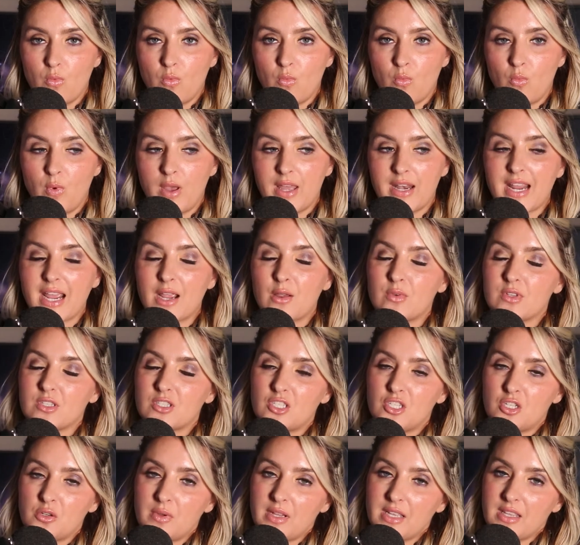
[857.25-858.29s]
When I was
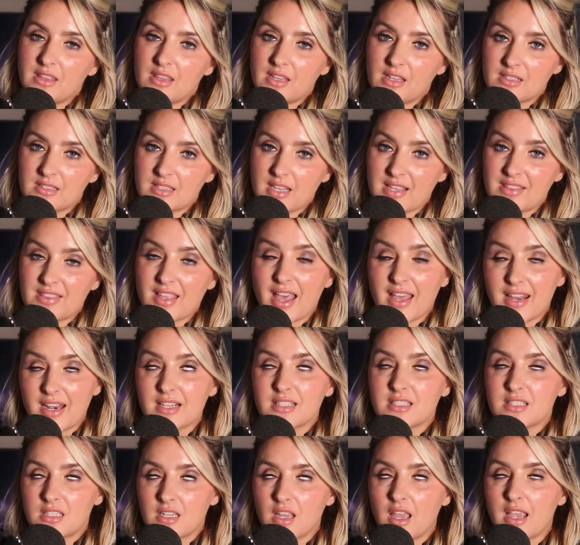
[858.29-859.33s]
doing things like that, and
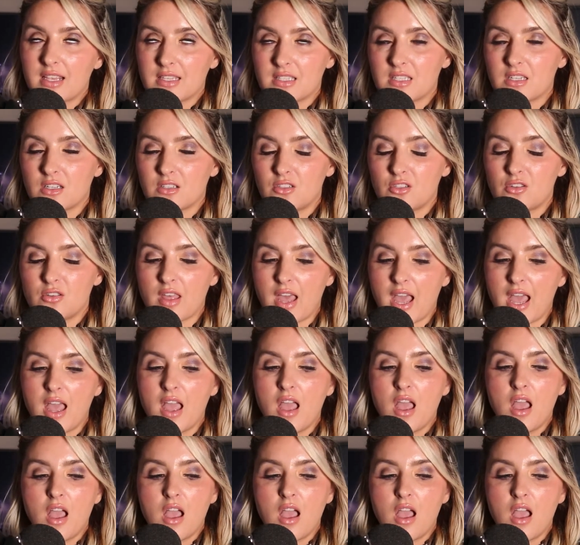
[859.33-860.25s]
I still do that,